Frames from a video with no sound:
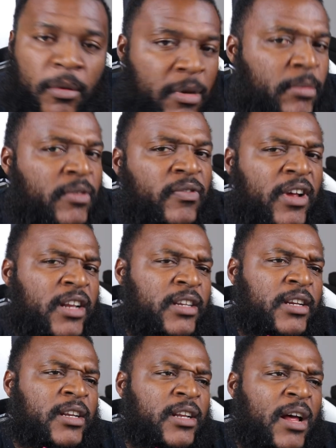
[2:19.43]
remember if I
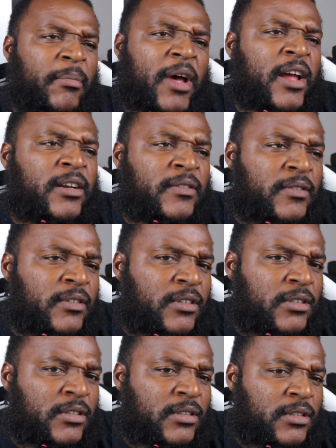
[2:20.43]
did. I might have.
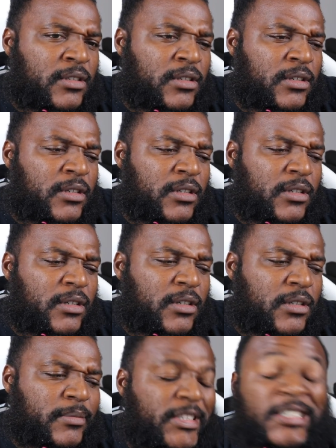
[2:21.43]

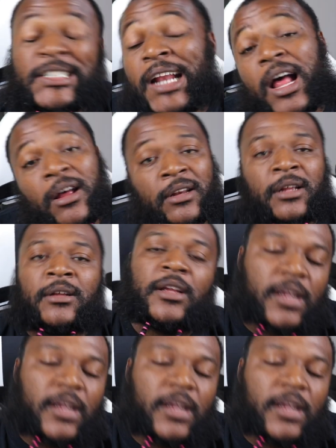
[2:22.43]
Shit, I don't know.